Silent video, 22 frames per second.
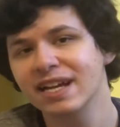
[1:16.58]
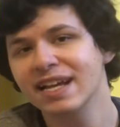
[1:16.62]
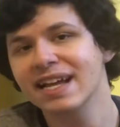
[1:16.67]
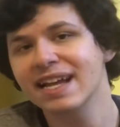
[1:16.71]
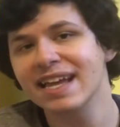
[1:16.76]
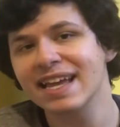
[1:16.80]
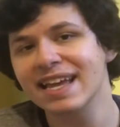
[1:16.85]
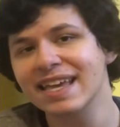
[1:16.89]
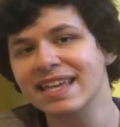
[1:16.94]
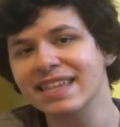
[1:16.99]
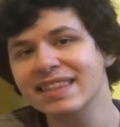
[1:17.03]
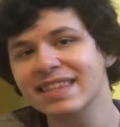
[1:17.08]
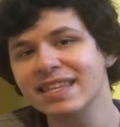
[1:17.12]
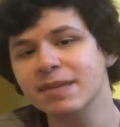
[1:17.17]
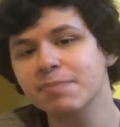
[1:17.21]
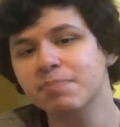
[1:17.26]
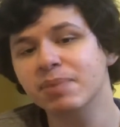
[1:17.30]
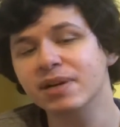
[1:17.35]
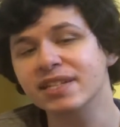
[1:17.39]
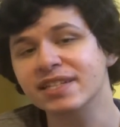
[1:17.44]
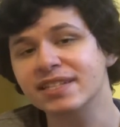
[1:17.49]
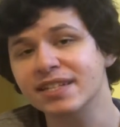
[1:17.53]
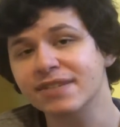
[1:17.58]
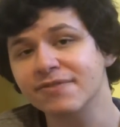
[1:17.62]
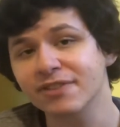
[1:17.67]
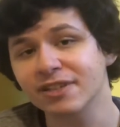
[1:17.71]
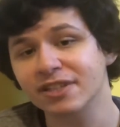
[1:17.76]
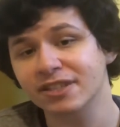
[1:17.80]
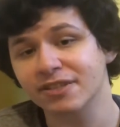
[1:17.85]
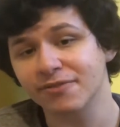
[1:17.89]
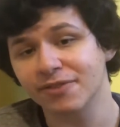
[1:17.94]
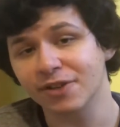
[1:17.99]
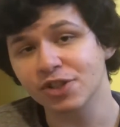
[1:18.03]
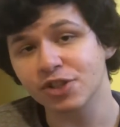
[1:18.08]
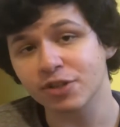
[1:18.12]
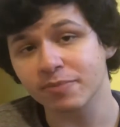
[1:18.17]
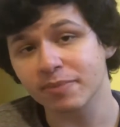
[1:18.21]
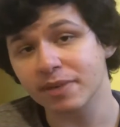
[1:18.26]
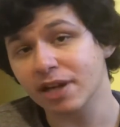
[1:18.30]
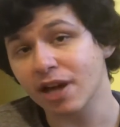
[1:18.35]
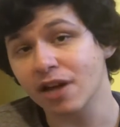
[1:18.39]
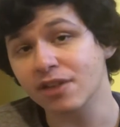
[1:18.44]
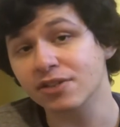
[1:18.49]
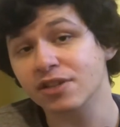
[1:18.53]
in the Pacific Division,
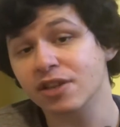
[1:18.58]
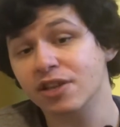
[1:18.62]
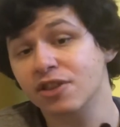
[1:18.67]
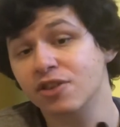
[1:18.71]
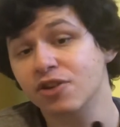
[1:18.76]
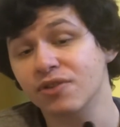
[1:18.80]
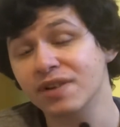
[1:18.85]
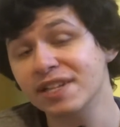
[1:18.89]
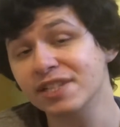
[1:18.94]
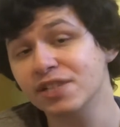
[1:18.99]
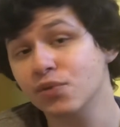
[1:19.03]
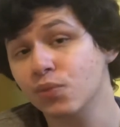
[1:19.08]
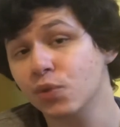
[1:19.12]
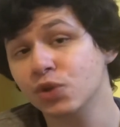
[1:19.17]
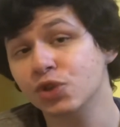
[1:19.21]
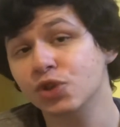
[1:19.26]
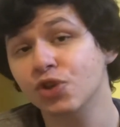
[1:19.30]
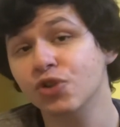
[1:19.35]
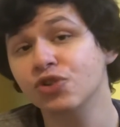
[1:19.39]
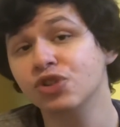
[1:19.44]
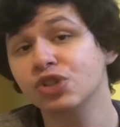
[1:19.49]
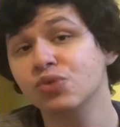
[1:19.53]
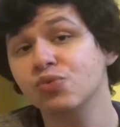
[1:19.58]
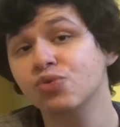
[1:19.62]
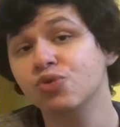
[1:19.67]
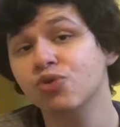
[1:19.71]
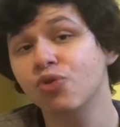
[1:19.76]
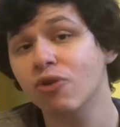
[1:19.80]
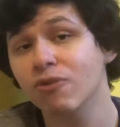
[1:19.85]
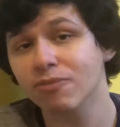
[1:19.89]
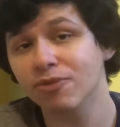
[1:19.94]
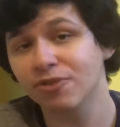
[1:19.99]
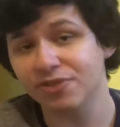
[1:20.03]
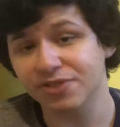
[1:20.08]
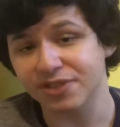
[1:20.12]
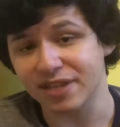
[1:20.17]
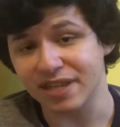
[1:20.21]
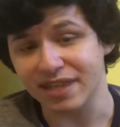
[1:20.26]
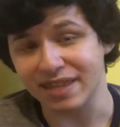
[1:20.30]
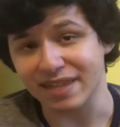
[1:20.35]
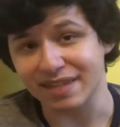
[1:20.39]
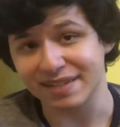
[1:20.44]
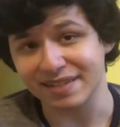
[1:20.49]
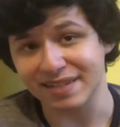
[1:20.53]
because there is a return to normalcy
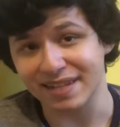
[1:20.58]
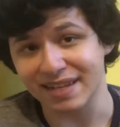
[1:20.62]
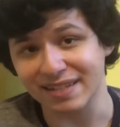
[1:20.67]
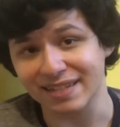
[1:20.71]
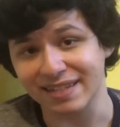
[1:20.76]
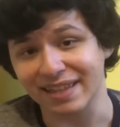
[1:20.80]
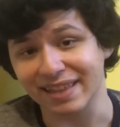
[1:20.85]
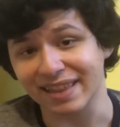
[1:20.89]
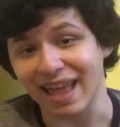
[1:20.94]
this season.